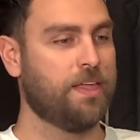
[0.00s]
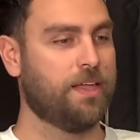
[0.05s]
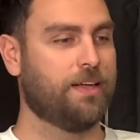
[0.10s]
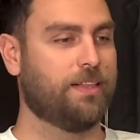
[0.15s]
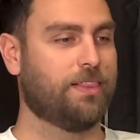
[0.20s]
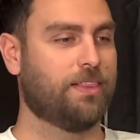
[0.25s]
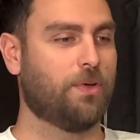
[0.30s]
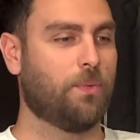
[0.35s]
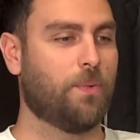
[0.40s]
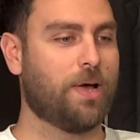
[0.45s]

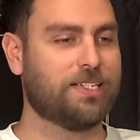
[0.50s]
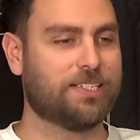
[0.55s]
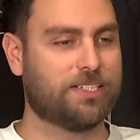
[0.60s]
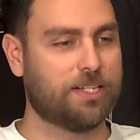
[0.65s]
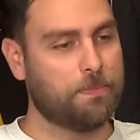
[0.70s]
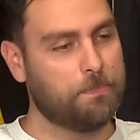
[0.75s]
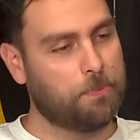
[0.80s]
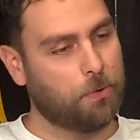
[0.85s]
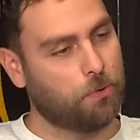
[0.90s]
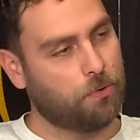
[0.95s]
The
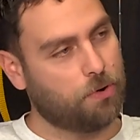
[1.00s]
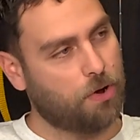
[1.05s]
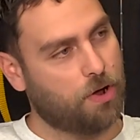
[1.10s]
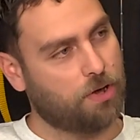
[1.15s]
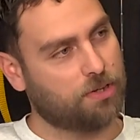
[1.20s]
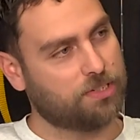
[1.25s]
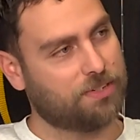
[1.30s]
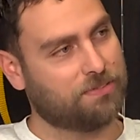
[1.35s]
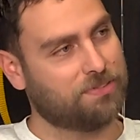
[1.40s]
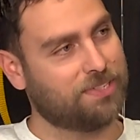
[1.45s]
Western
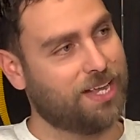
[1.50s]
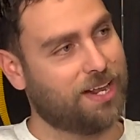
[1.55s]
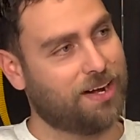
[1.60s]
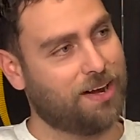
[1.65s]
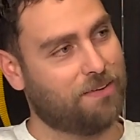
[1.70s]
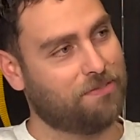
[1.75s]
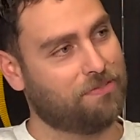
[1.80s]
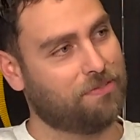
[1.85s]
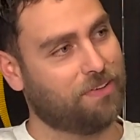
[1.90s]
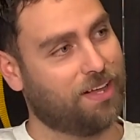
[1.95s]
Bulldogs, I've said
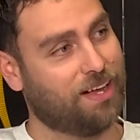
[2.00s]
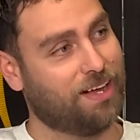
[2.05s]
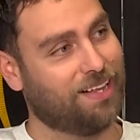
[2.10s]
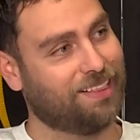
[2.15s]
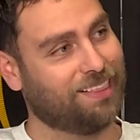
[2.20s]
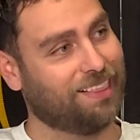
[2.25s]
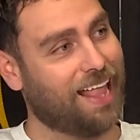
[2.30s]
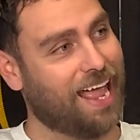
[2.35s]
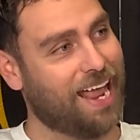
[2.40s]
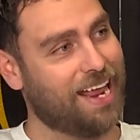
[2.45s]

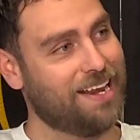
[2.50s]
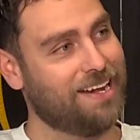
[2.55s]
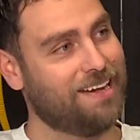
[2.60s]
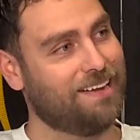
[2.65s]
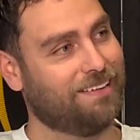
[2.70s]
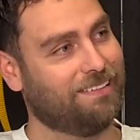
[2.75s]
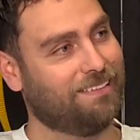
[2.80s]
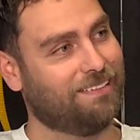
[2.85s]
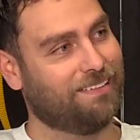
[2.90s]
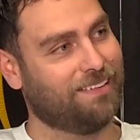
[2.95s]
I've
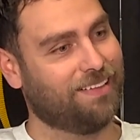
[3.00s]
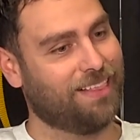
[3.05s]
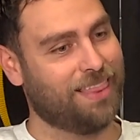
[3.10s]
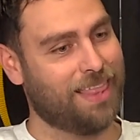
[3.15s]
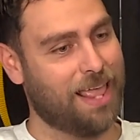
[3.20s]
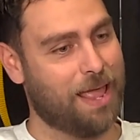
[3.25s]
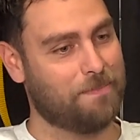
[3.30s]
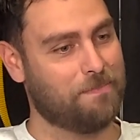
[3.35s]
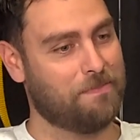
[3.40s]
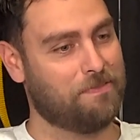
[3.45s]
laid
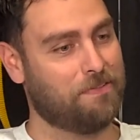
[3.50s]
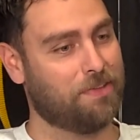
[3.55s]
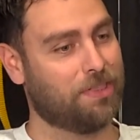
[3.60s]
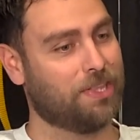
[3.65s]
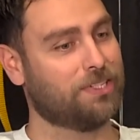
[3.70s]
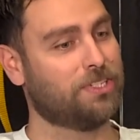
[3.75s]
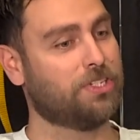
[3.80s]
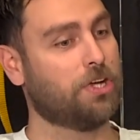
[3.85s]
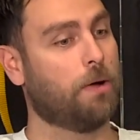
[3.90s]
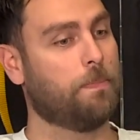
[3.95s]
them for
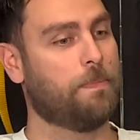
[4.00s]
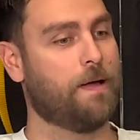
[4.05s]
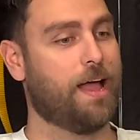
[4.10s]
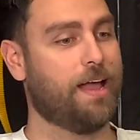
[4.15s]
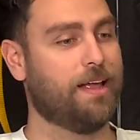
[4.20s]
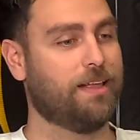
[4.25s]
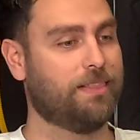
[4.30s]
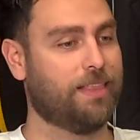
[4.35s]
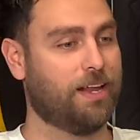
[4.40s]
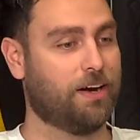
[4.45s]
the top
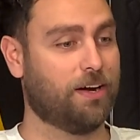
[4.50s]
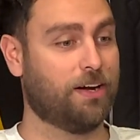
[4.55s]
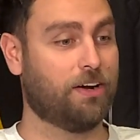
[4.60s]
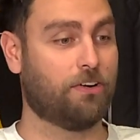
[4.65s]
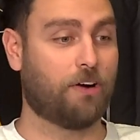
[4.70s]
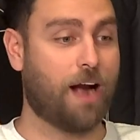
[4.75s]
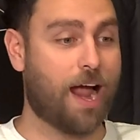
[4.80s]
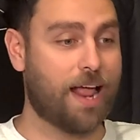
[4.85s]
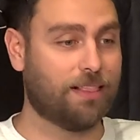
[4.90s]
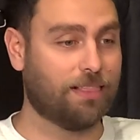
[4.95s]
8. They're a
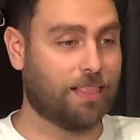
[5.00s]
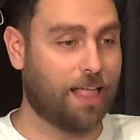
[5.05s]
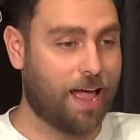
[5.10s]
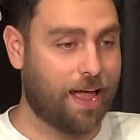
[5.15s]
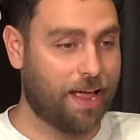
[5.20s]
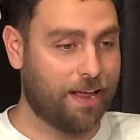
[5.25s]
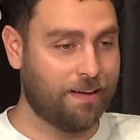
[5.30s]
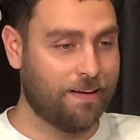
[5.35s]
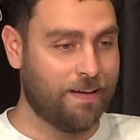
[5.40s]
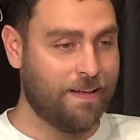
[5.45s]
great
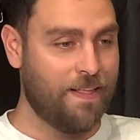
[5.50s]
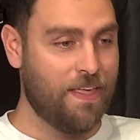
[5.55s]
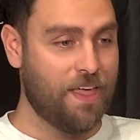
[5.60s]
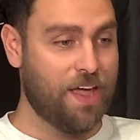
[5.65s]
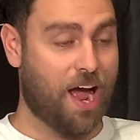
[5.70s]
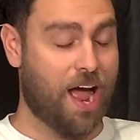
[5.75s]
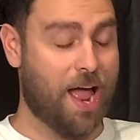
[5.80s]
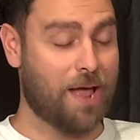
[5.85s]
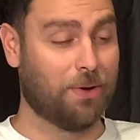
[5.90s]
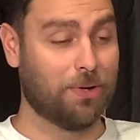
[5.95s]
lay.
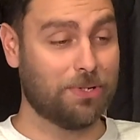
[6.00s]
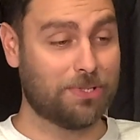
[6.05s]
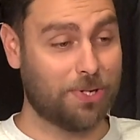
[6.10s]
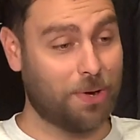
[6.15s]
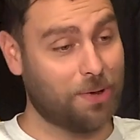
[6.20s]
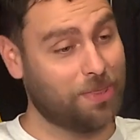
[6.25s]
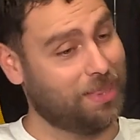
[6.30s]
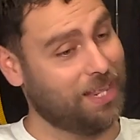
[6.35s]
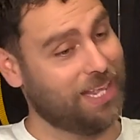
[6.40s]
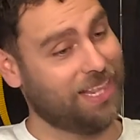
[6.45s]
I
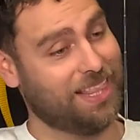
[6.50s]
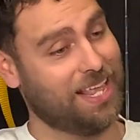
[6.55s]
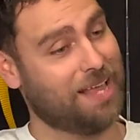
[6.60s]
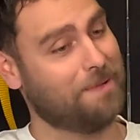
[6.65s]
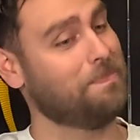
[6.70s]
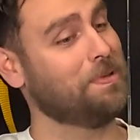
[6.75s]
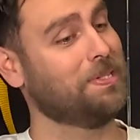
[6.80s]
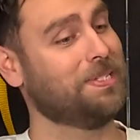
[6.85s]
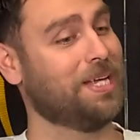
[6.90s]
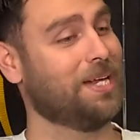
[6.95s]
also think they're
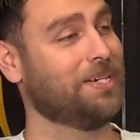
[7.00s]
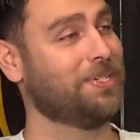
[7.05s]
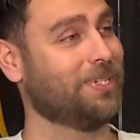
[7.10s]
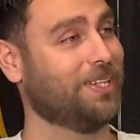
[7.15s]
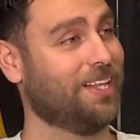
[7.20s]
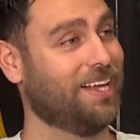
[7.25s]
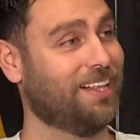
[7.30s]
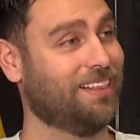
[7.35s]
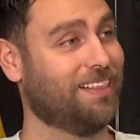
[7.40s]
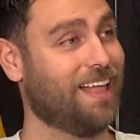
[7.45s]

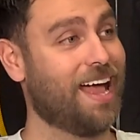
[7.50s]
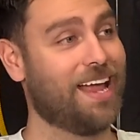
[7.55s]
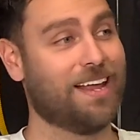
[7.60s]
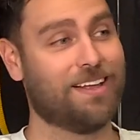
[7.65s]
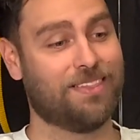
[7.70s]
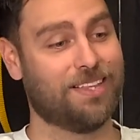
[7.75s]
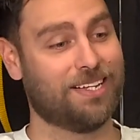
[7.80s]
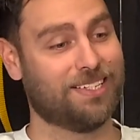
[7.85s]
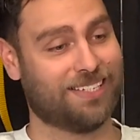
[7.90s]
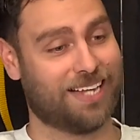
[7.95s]
potentially a lay in
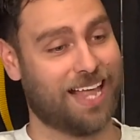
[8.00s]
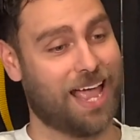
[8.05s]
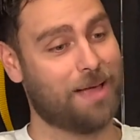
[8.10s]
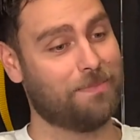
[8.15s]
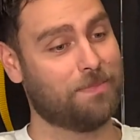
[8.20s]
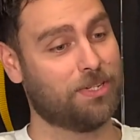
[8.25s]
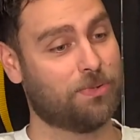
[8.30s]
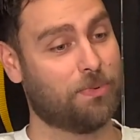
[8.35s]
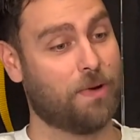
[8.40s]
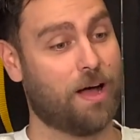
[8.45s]
this
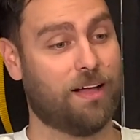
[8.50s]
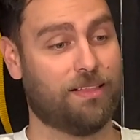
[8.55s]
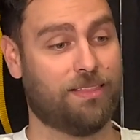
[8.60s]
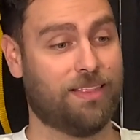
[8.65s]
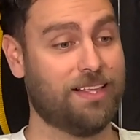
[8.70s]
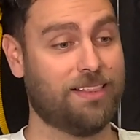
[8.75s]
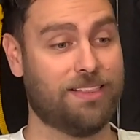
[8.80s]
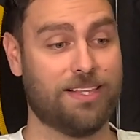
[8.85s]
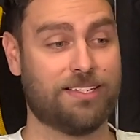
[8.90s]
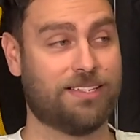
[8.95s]
game as well. I
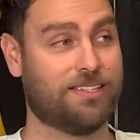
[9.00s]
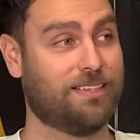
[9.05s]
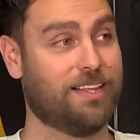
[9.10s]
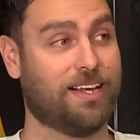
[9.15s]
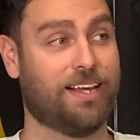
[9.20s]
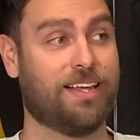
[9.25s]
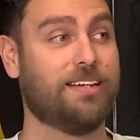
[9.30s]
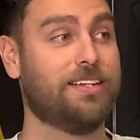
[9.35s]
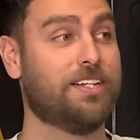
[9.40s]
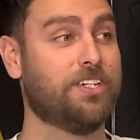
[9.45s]
think the
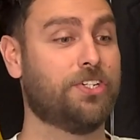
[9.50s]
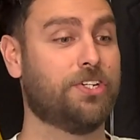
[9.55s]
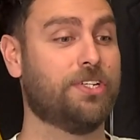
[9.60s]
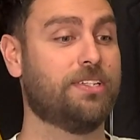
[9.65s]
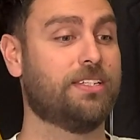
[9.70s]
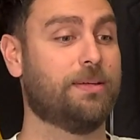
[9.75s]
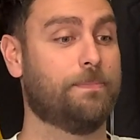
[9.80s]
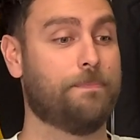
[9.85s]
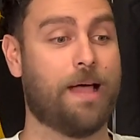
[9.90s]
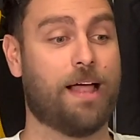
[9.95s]

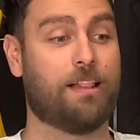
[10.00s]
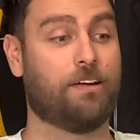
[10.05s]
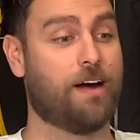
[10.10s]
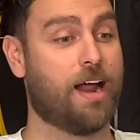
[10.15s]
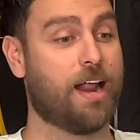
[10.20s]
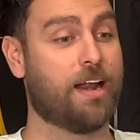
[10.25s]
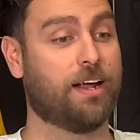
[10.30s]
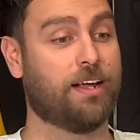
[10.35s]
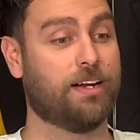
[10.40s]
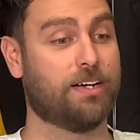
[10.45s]
conditions at
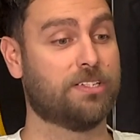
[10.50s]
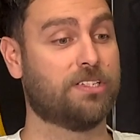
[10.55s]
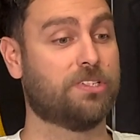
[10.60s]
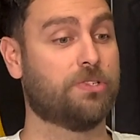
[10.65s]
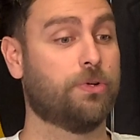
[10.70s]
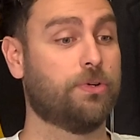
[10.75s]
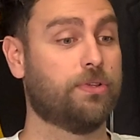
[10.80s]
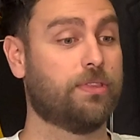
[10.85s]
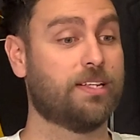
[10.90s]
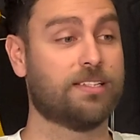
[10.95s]
Ballarat are going to
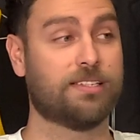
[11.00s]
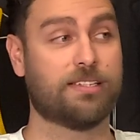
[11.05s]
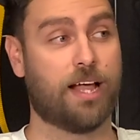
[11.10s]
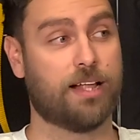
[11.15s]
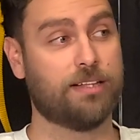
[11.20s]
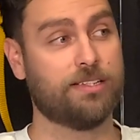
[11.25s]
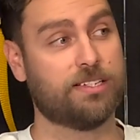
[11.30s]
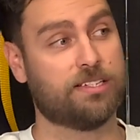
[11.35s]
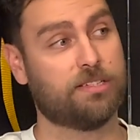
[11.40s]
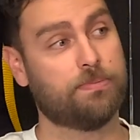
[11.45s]
suit the
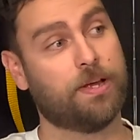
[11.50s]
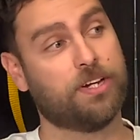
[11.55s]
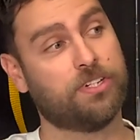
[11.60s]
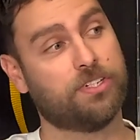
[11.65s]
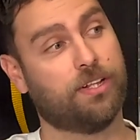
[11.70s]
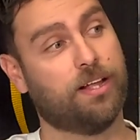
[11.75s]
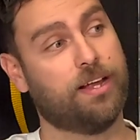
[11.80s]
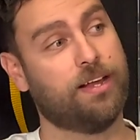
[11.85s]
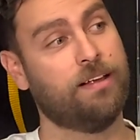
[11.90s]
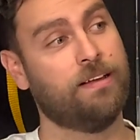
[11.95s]
Suns,
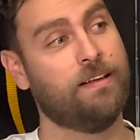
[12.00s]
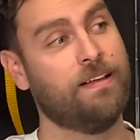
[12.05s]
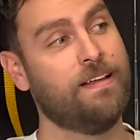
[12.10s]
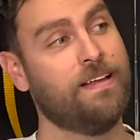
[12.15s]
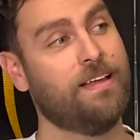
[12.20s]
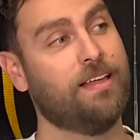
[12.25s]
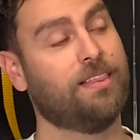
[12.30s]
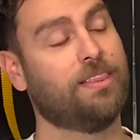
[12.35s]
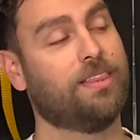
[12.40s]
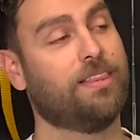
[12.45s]
especially
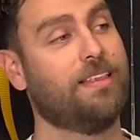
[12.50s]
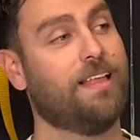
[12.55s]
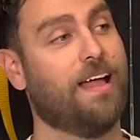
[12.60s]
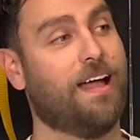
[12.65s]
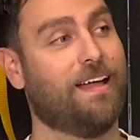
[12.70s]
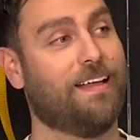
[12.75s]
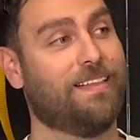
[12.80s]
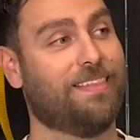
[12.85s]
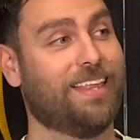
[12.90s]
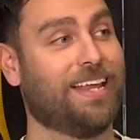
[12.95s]

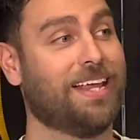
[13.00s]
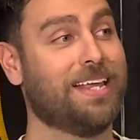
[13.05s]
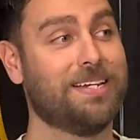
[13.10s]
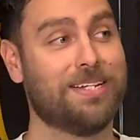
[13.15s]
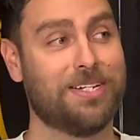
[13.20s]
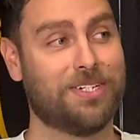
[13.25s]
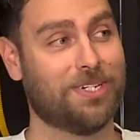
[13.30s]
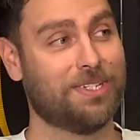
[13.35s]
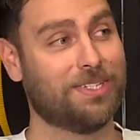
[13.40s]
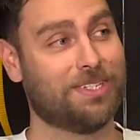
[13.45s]
the
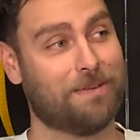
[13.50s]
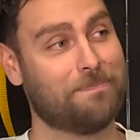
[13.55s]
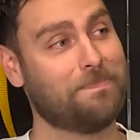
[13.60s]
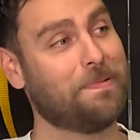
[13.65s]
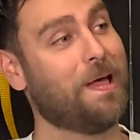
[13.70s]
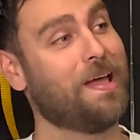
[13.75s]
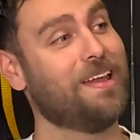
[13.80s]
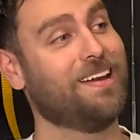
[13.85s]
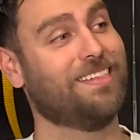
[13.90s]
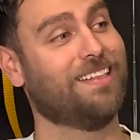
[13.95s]
conditions they've
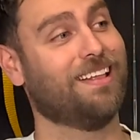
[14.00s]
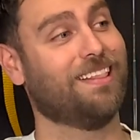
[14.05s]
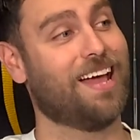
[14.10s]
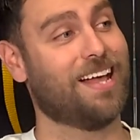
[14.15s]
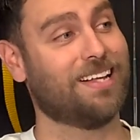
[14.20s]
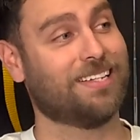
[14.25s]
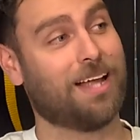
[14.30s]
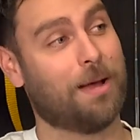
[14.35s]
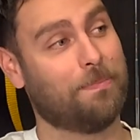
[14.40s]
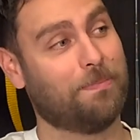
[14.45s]
played in the
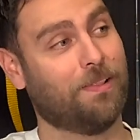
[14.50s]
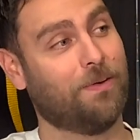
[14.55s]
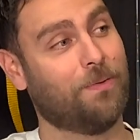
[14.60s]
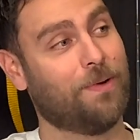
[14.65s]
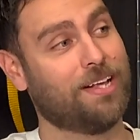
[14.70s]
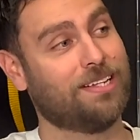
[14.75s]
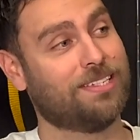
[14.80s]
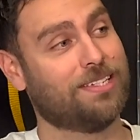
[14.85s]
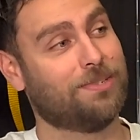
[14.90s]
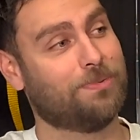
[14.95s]
last couple of
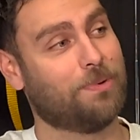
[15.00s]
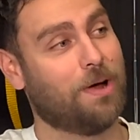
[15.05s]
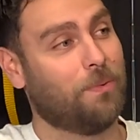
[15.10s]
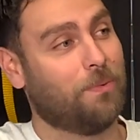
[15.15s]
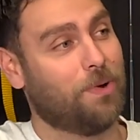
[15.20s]
weeks as well.